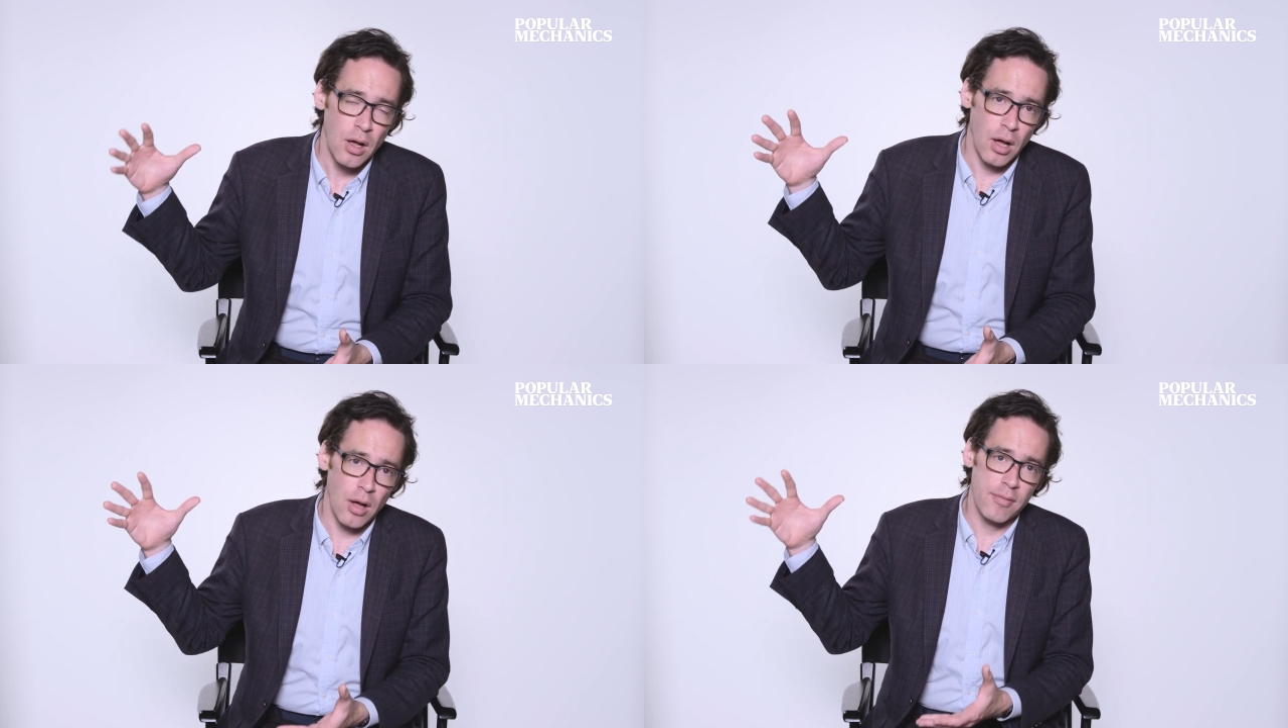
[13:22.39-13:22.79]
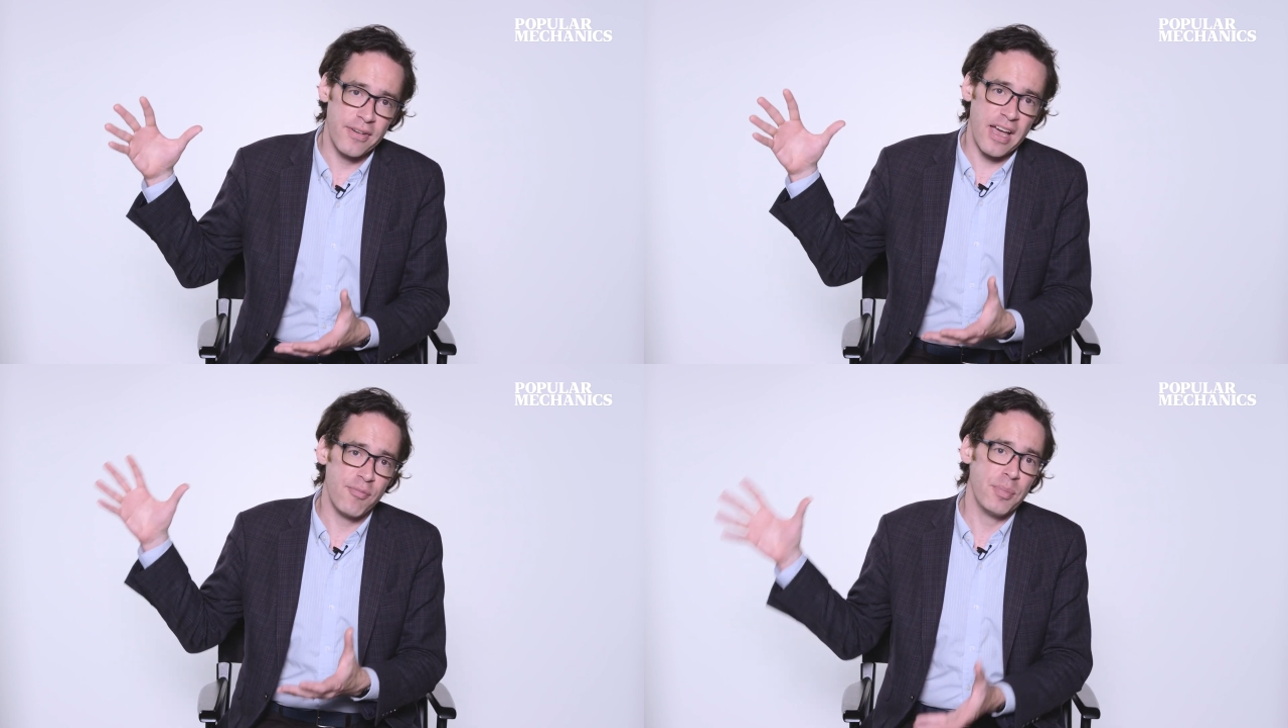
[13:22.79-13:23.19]

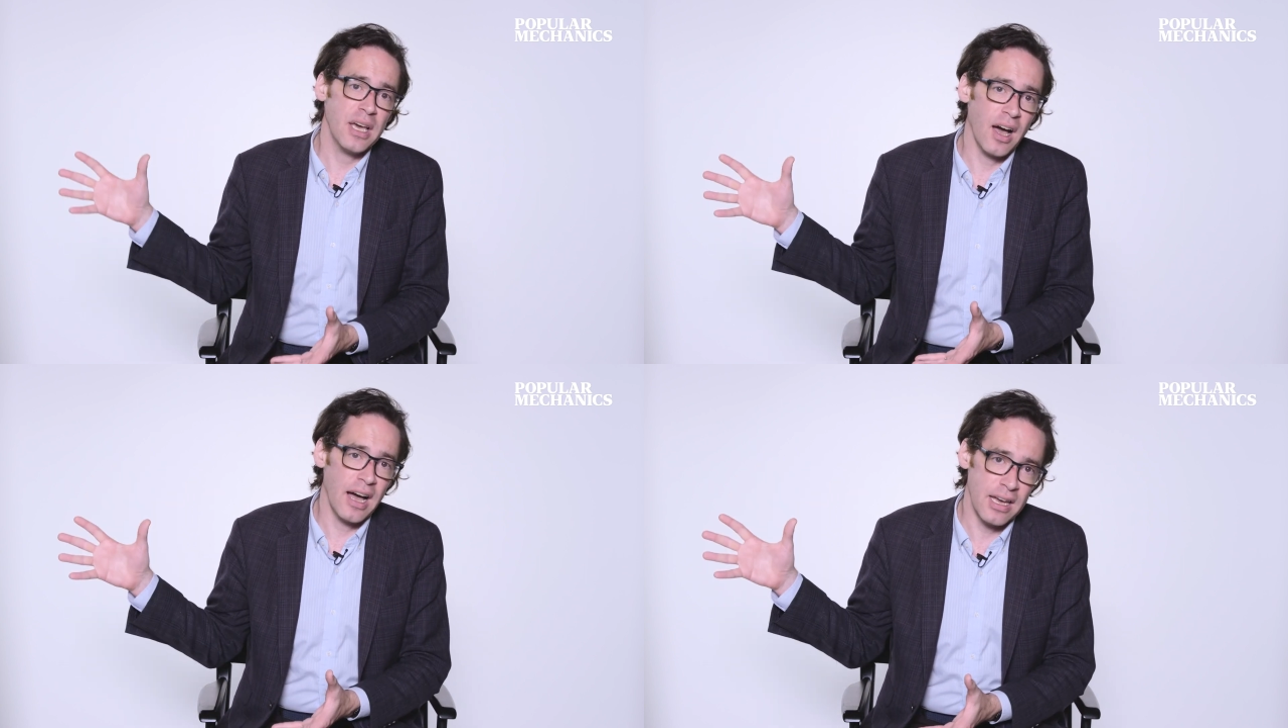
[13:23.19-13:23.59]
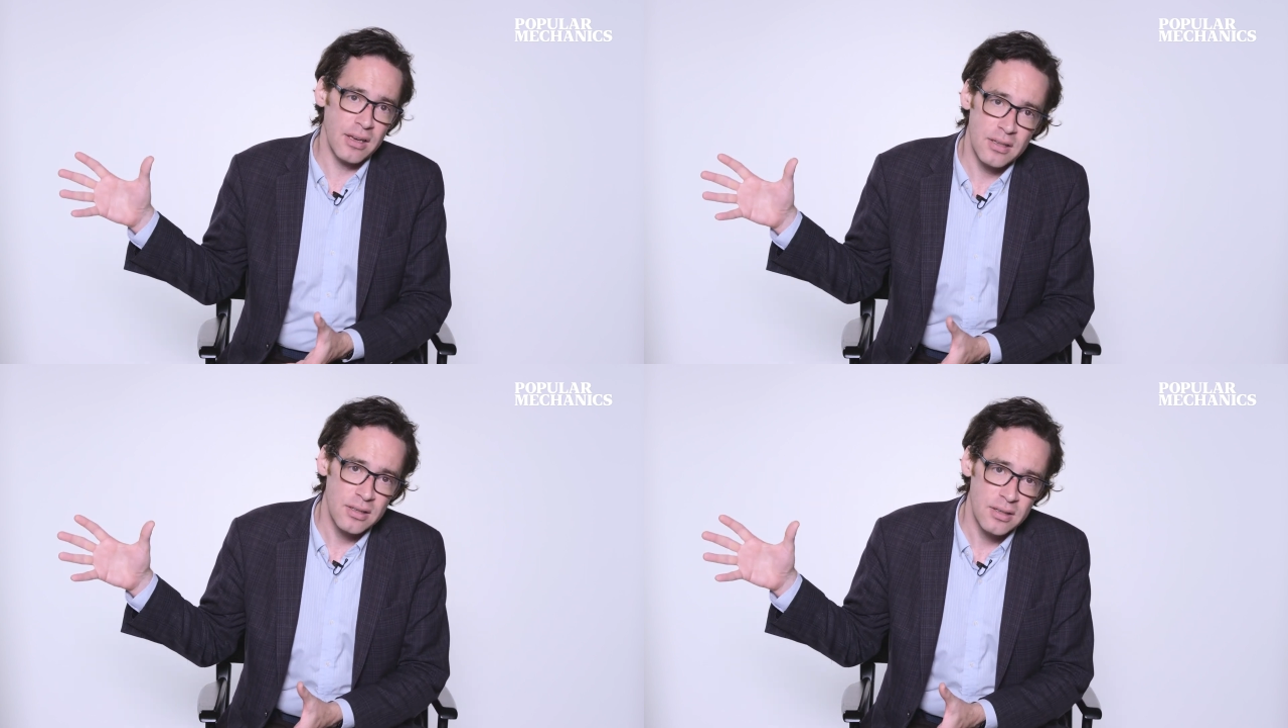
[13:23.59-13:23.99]
of
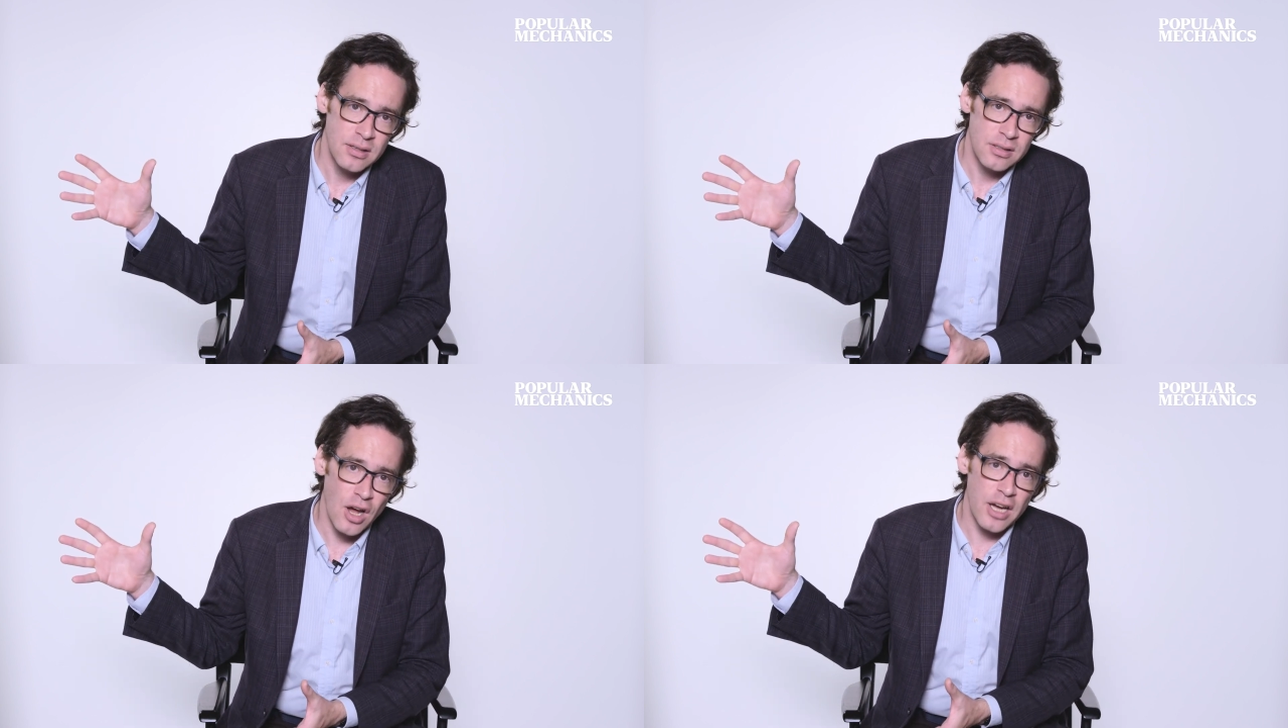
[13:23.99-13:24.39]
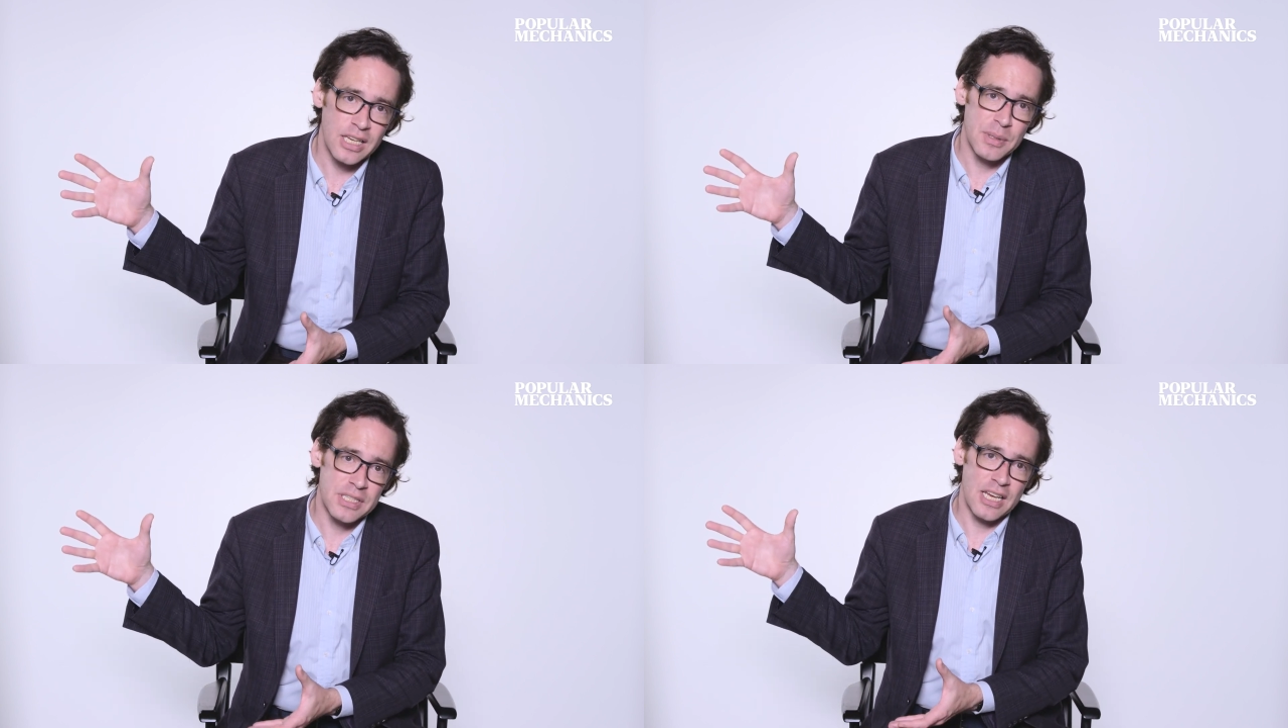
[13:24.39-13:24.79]
FBI
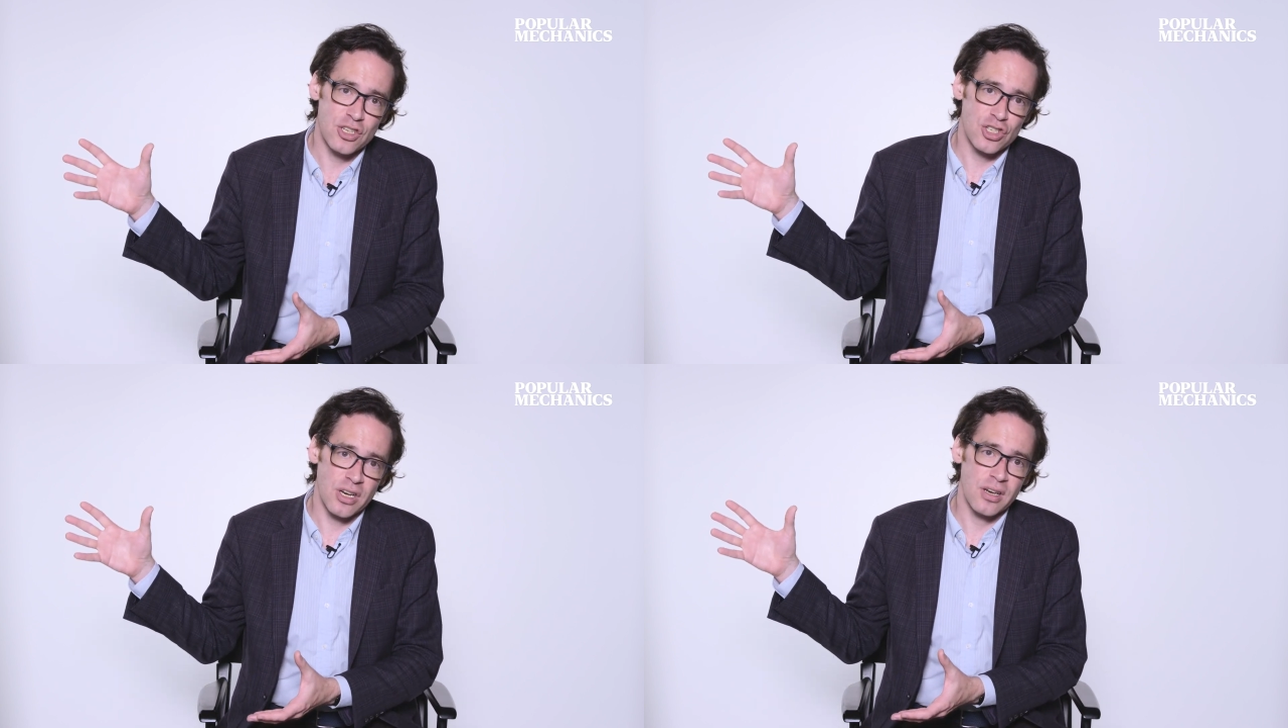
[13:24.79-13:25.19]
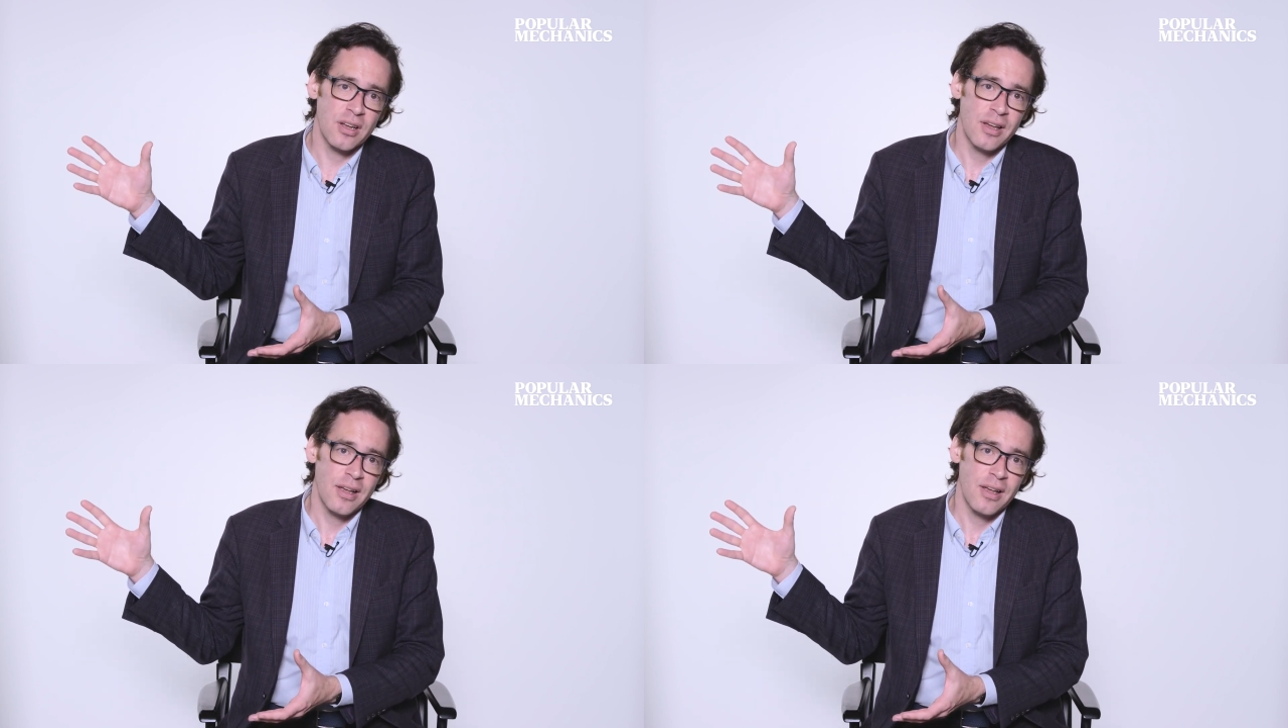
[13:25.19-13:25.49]
documentation